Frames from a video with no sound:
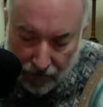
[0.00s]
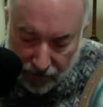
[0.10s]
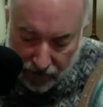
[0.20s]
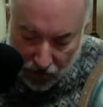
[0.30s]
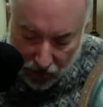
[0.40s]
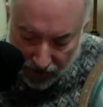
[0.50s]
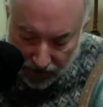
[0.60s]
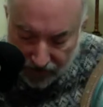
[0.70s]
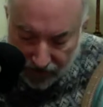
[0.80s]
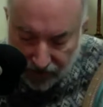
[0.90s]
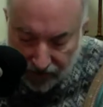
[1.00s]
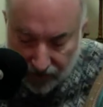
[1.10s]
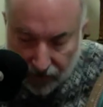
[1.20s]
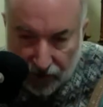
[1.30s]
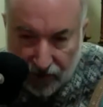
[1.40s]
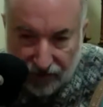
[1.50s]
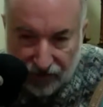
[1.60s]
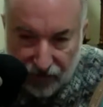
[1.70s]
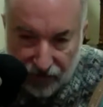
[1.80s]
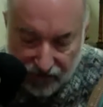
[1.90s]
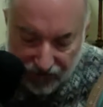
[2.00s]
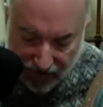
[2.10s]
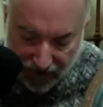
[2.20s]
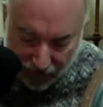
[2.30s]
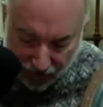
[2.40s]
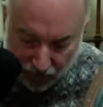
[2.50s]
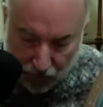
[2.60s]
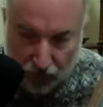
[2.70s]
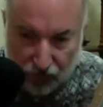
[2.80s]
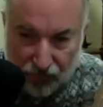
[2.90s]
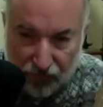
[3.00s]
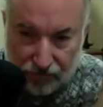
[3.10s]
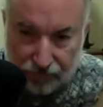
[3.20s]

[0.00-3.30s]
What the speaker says: So let's look at the first flat earth proof.